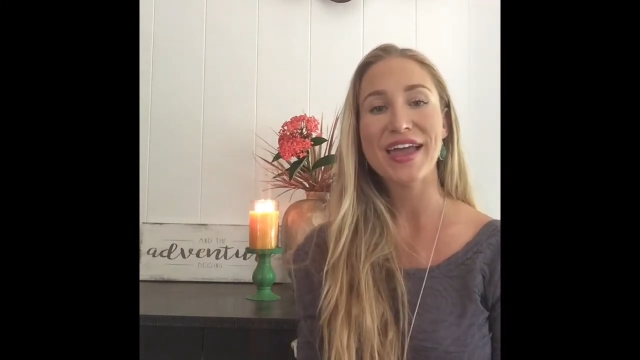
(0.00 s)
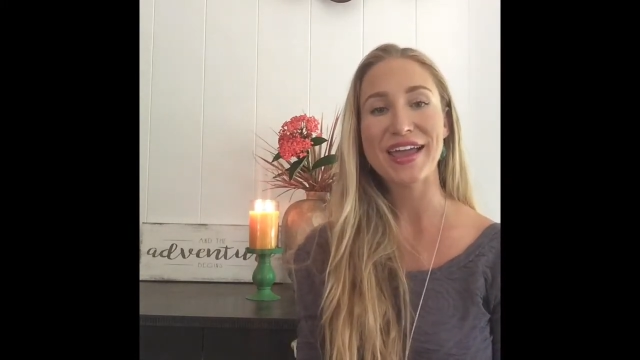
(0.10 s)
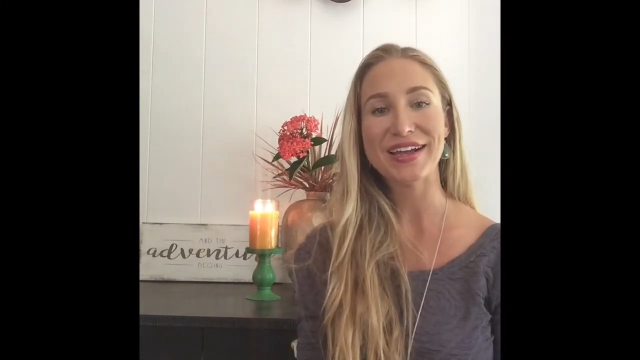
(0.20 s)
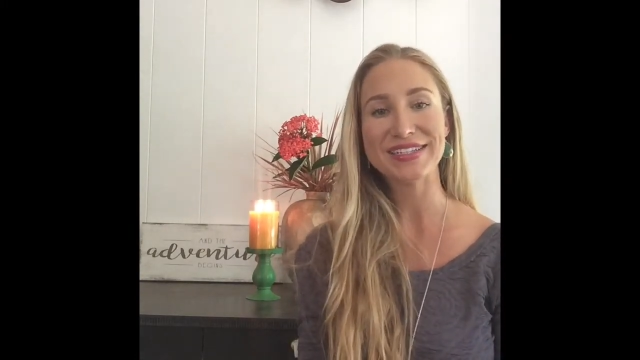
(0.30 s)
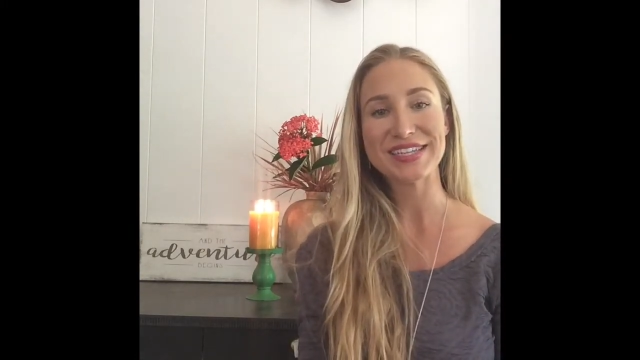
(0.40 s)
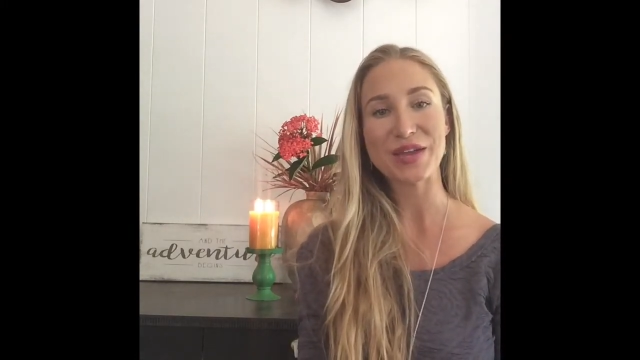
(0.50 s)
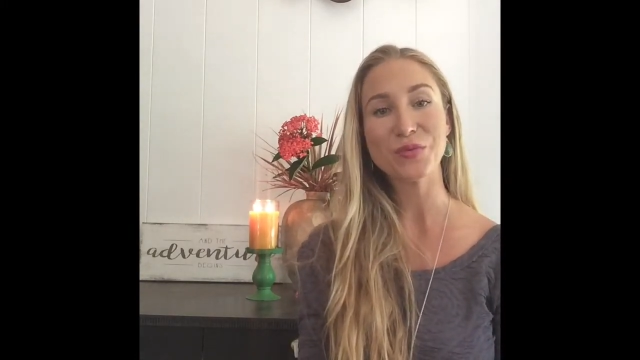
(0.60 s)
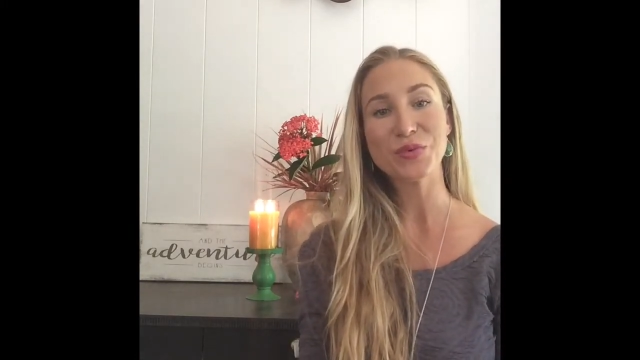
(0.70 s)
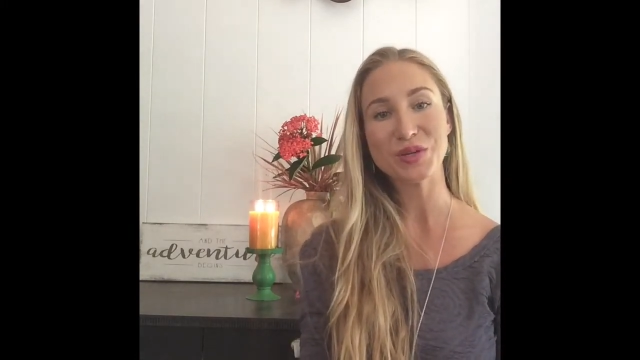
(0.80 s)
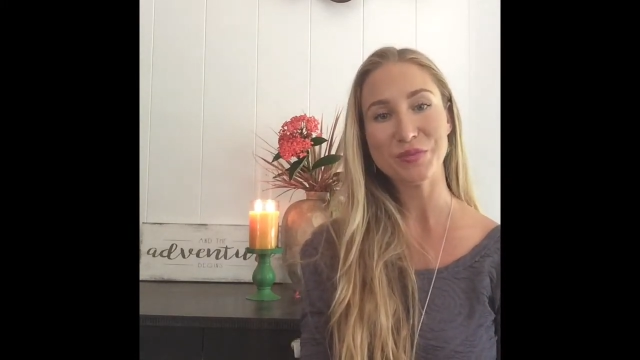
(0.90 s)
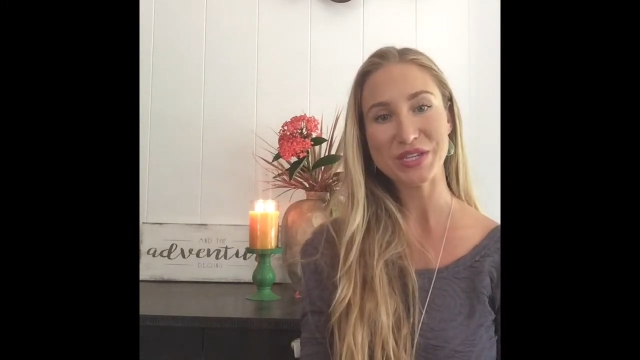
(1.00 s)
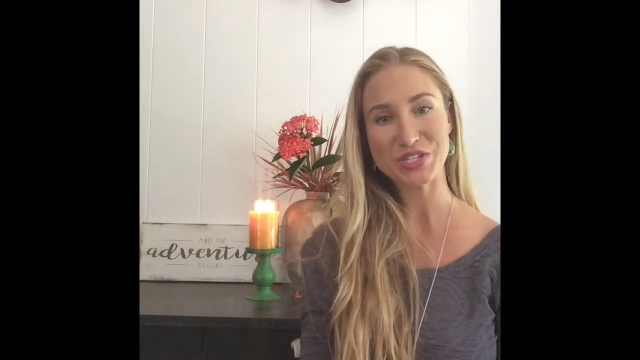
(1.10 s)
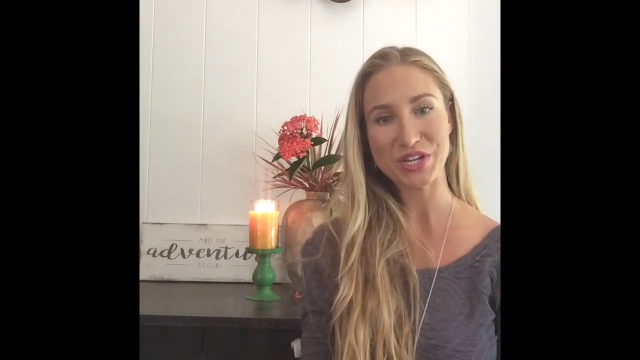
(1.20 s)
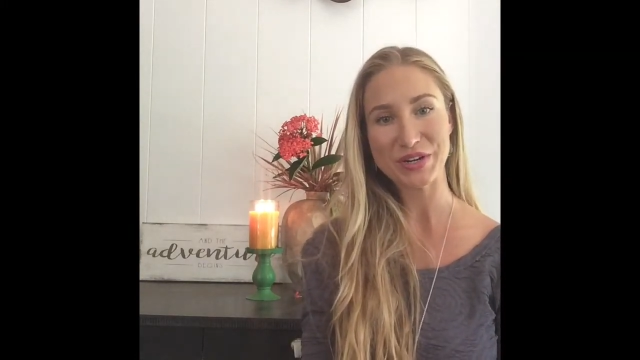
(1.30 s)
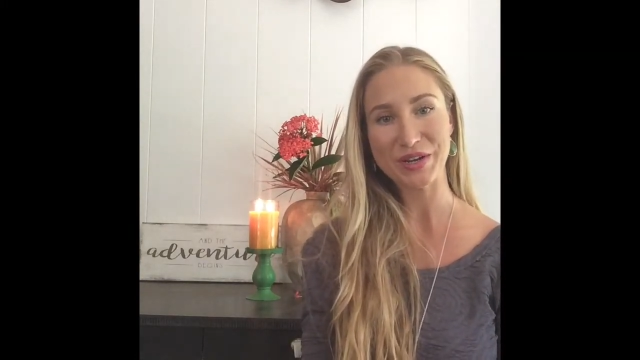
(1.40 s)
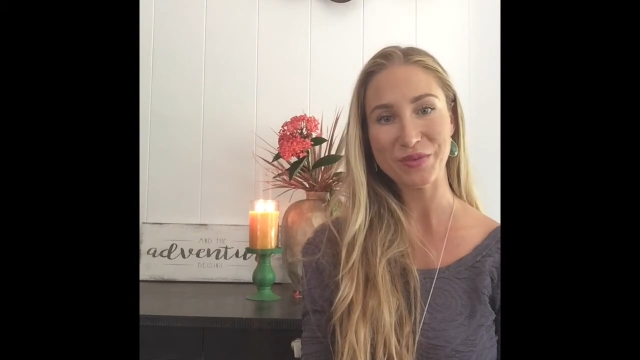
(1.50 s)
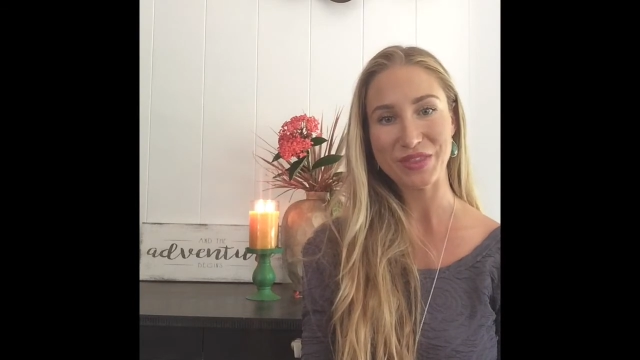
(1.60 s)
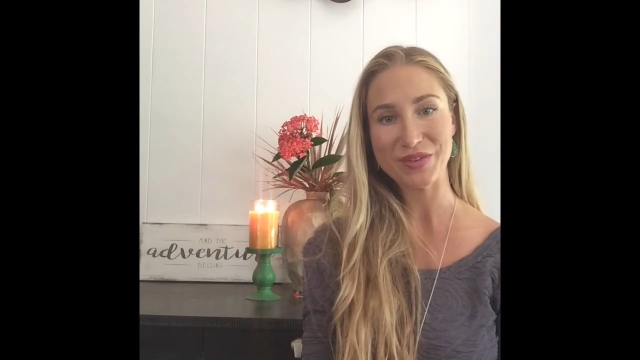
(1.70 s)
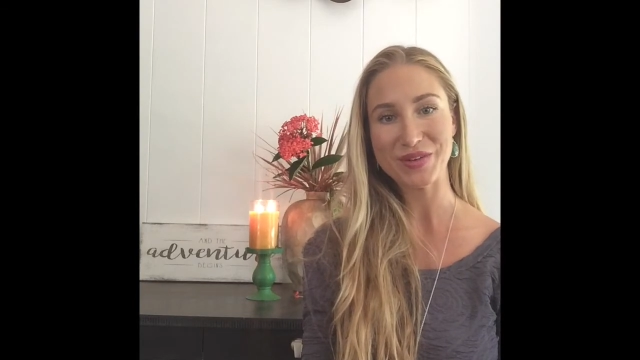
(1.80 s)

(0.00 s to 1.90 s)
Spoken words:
and I will be sharing with you